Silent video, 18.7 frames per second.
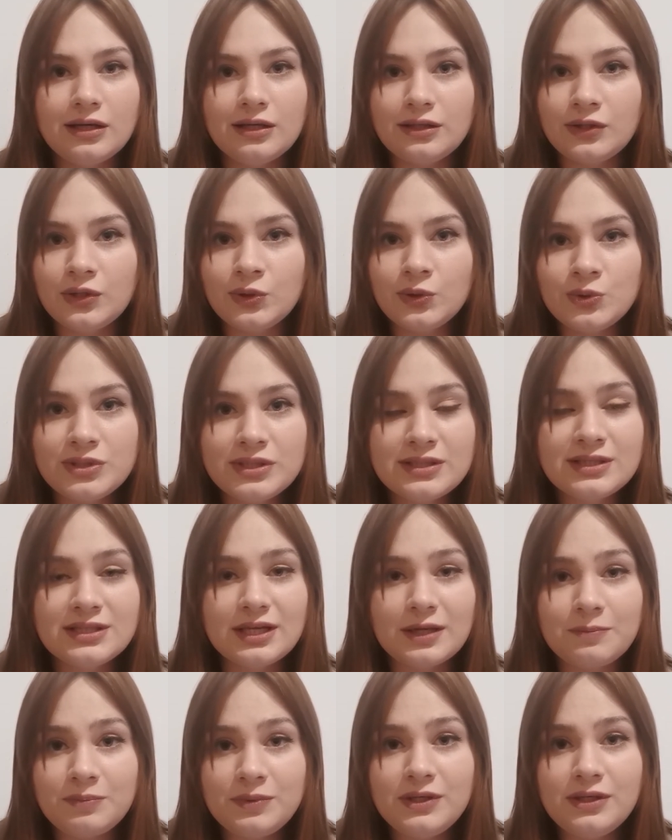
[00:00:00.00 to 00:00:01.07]
you didn't
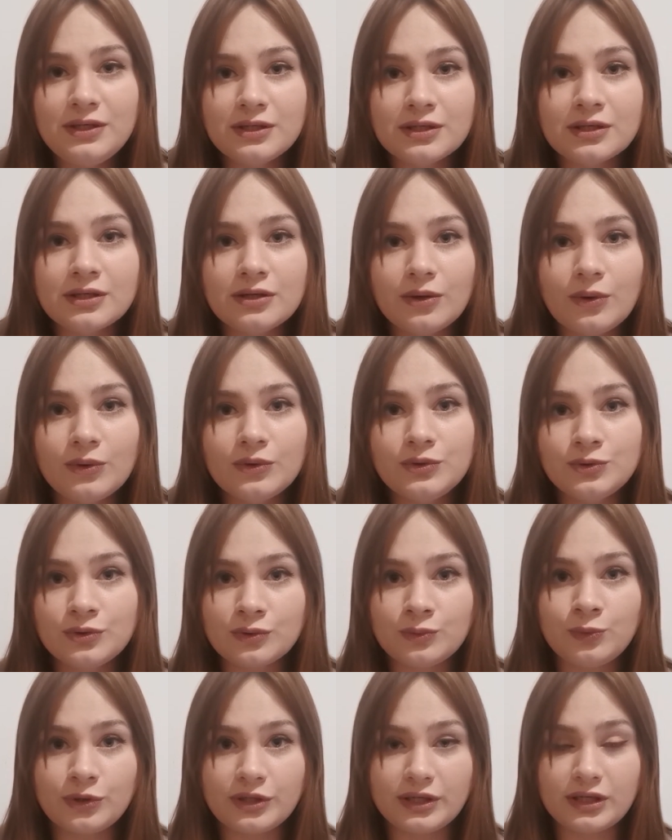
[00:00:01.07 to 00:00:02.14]
appear on your
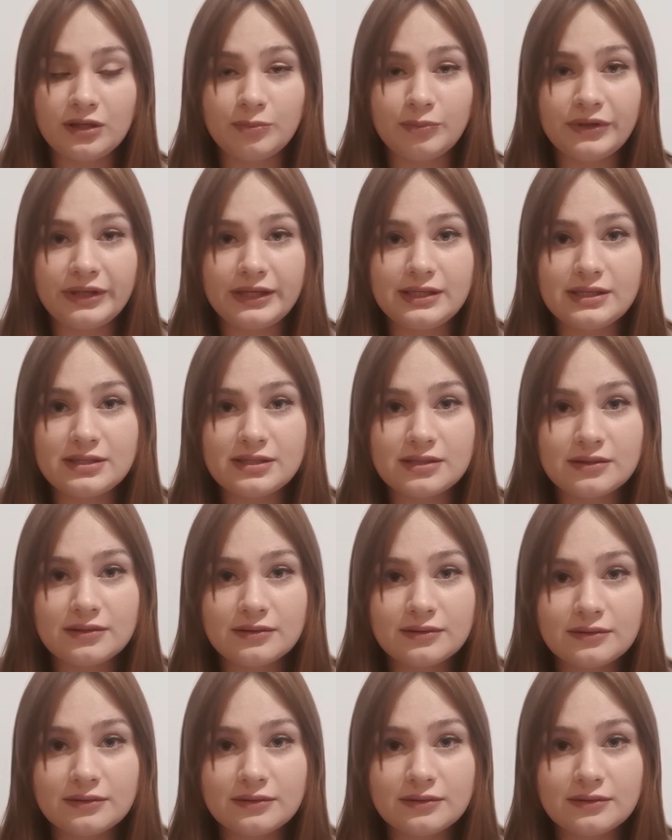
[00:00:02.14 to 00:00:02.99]
working place.